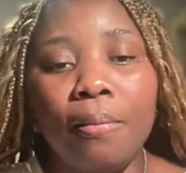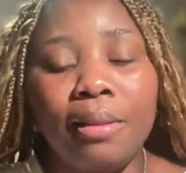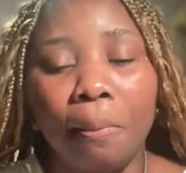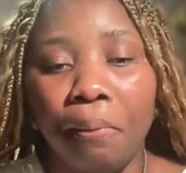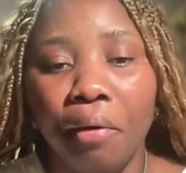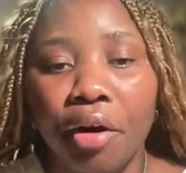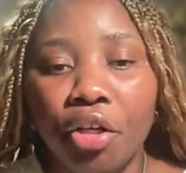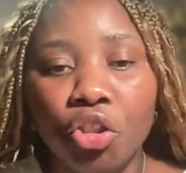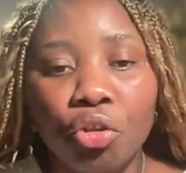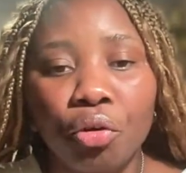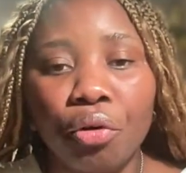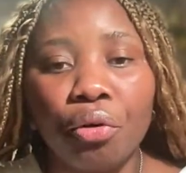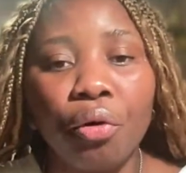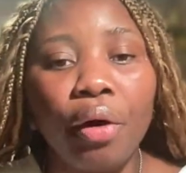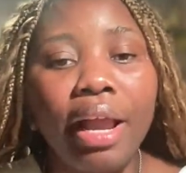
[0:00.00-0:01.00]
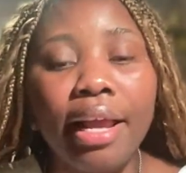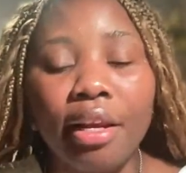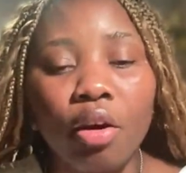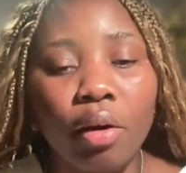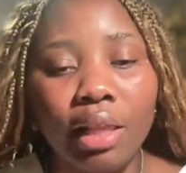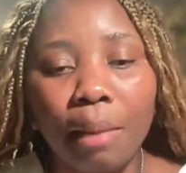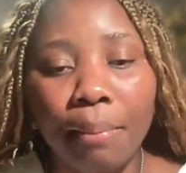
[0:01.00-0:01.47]
depression or
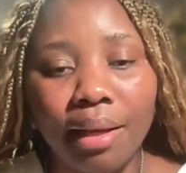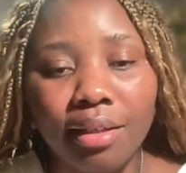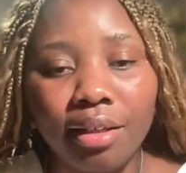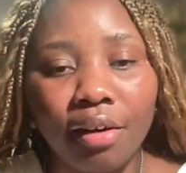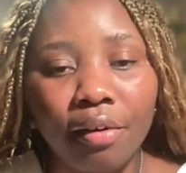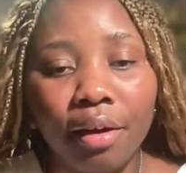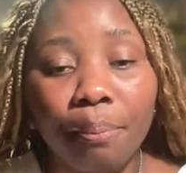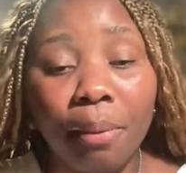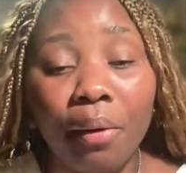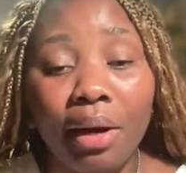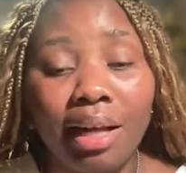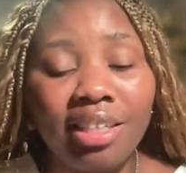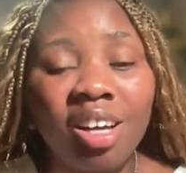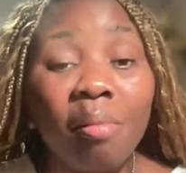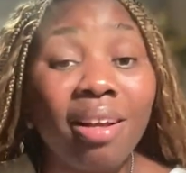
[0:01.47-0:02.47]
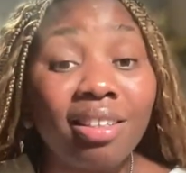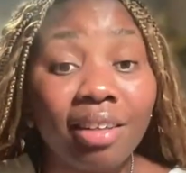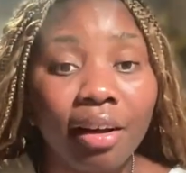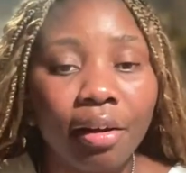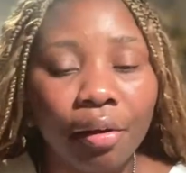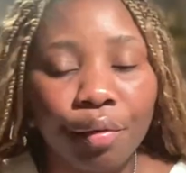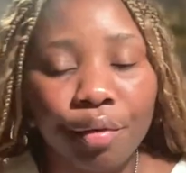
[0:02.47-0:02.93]
any other perinatal
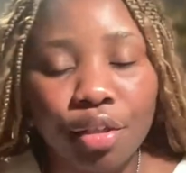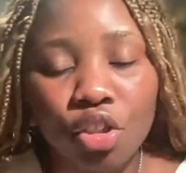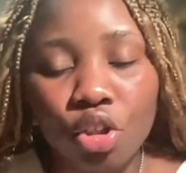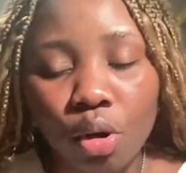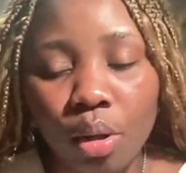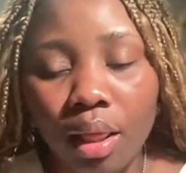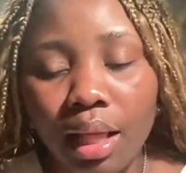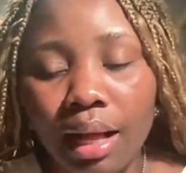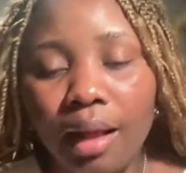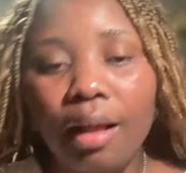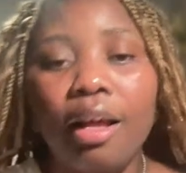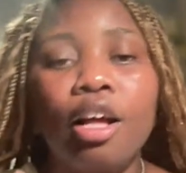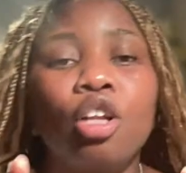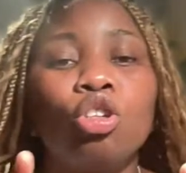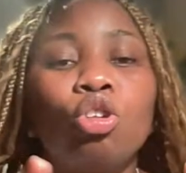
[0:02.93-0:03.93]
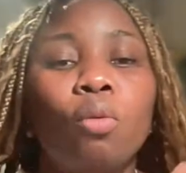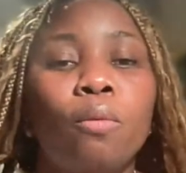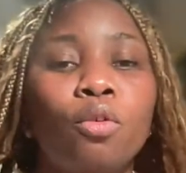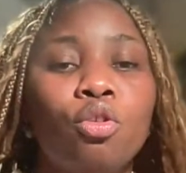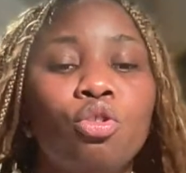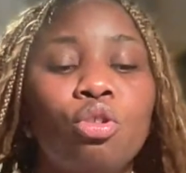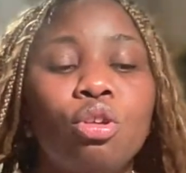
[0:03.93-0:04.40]
mental health disorder.
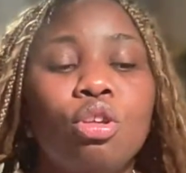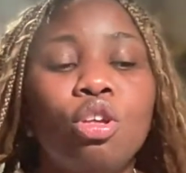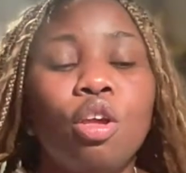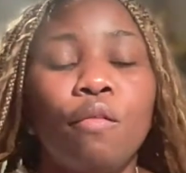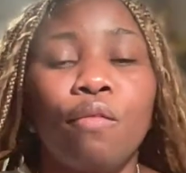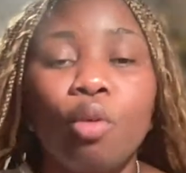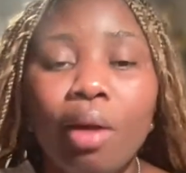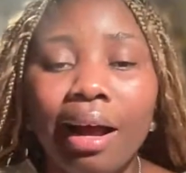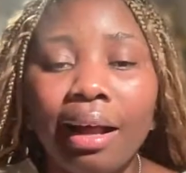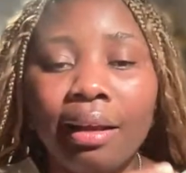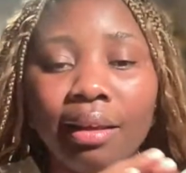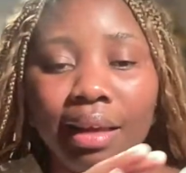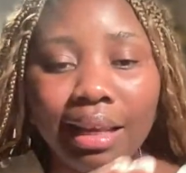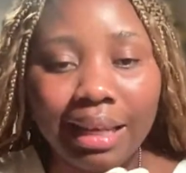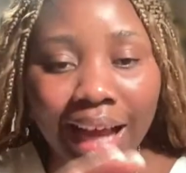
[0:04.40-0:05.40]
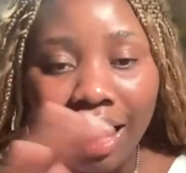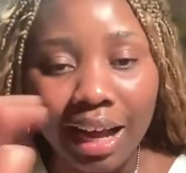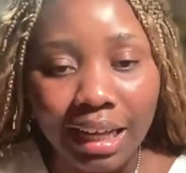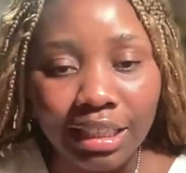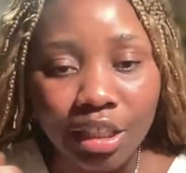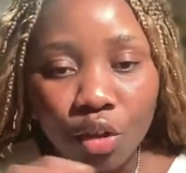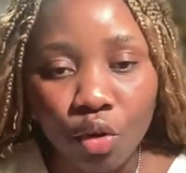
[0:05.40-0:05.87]
So if you are in that
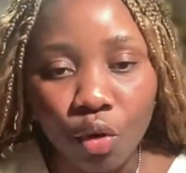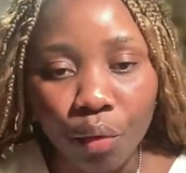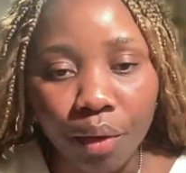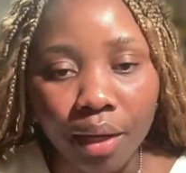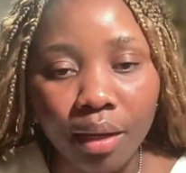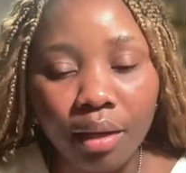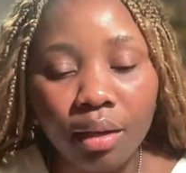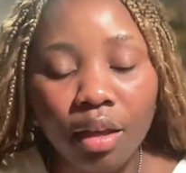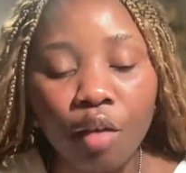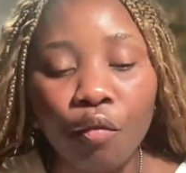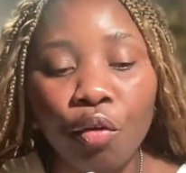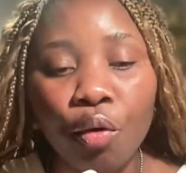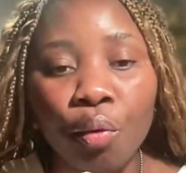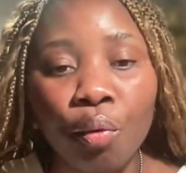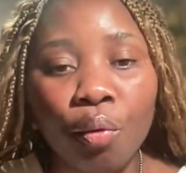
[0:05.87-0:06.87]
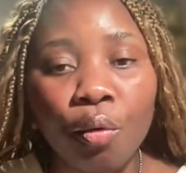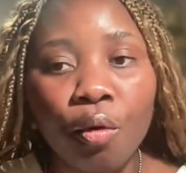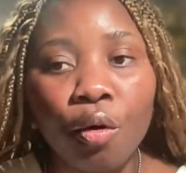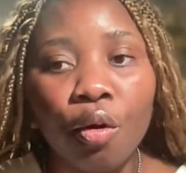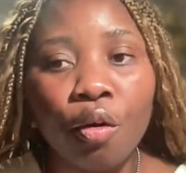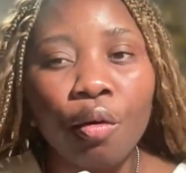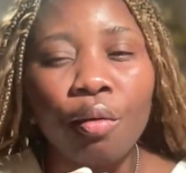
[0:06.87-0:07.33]
category, if you
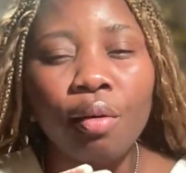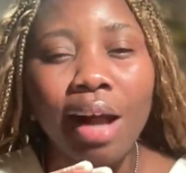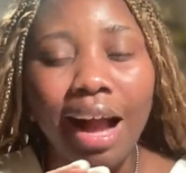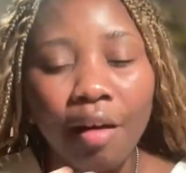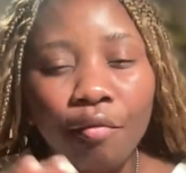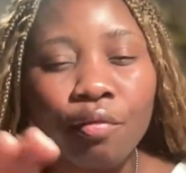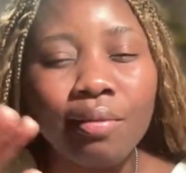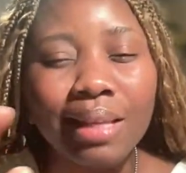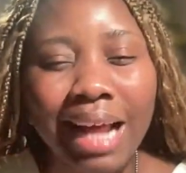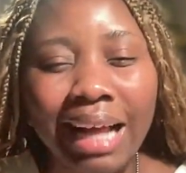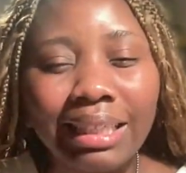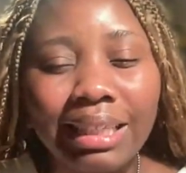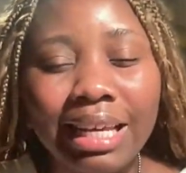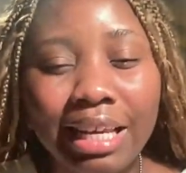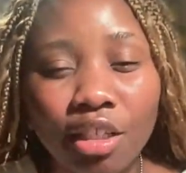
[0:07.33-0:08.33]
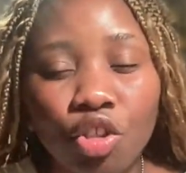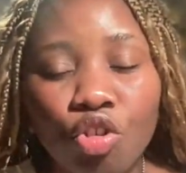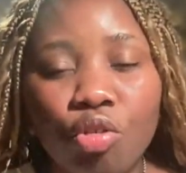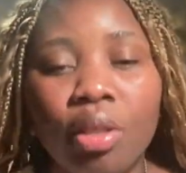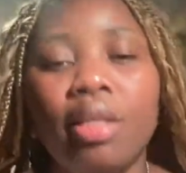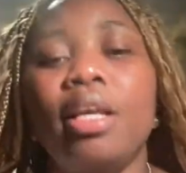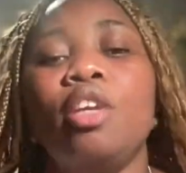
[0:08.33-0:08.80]
have that
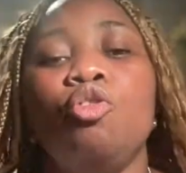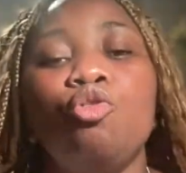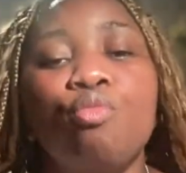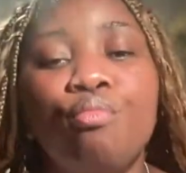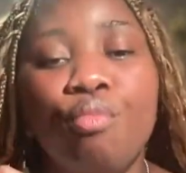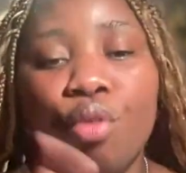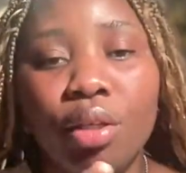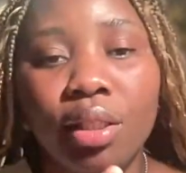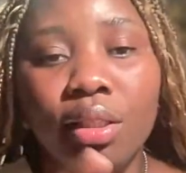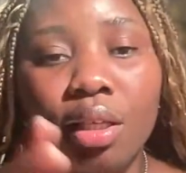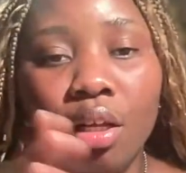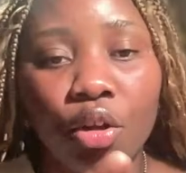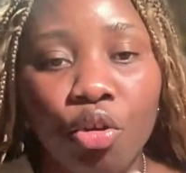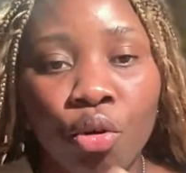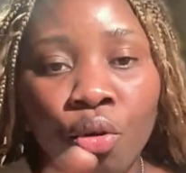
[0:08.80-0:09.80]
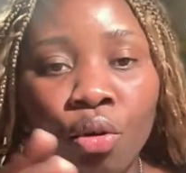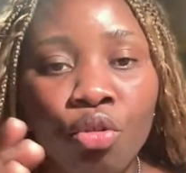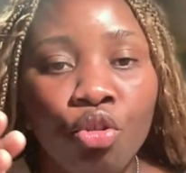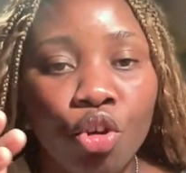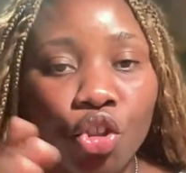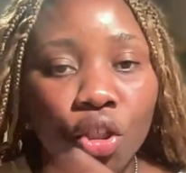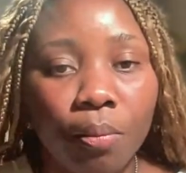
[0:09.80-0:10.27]
history, then you must tell your
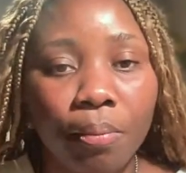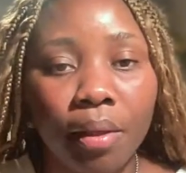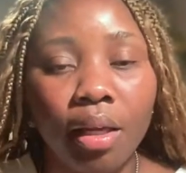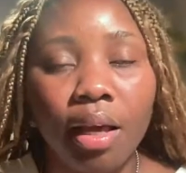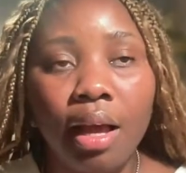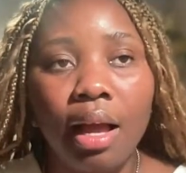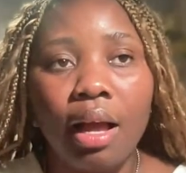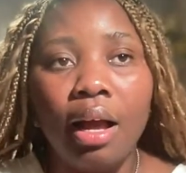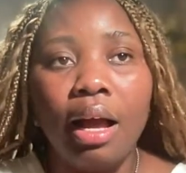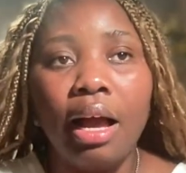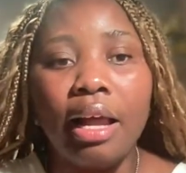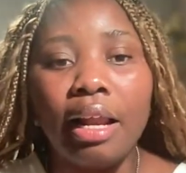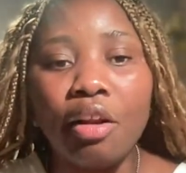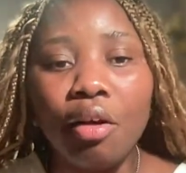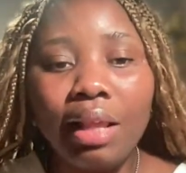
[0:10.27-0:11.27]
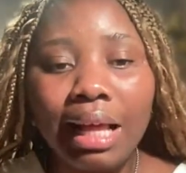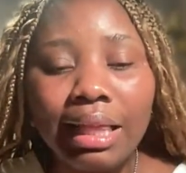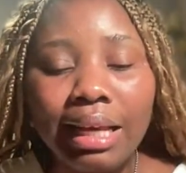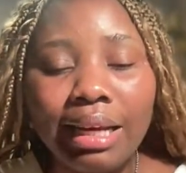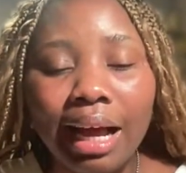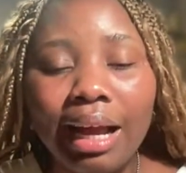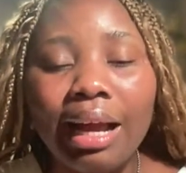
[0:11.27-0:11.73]
GP. And another
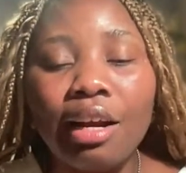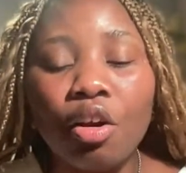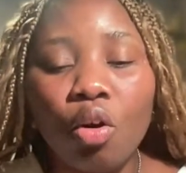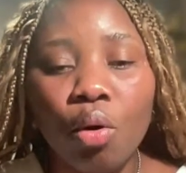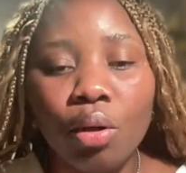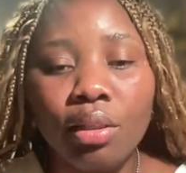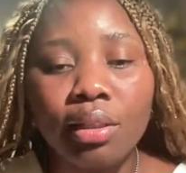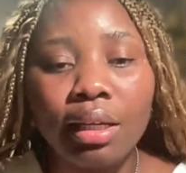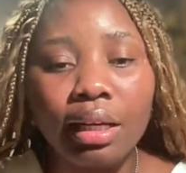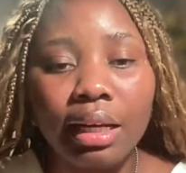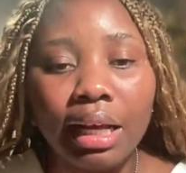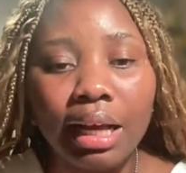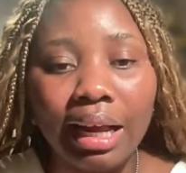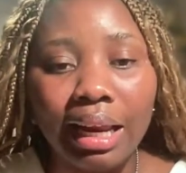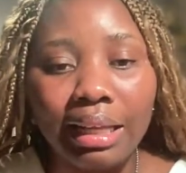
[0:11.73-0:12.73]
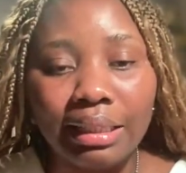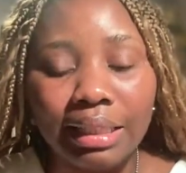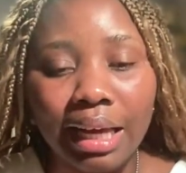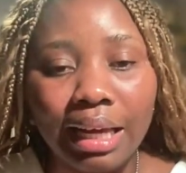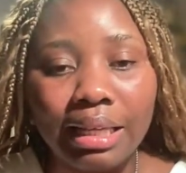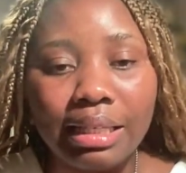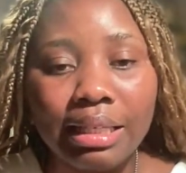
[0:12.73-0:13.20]
thing that can cause clinical
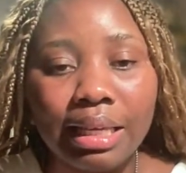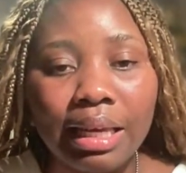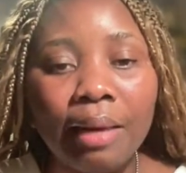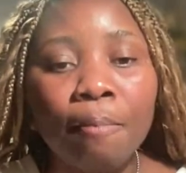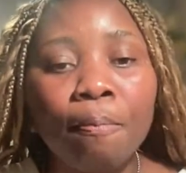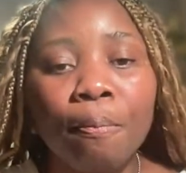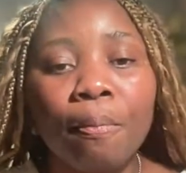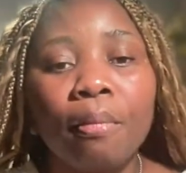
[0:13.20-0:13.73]
anxiety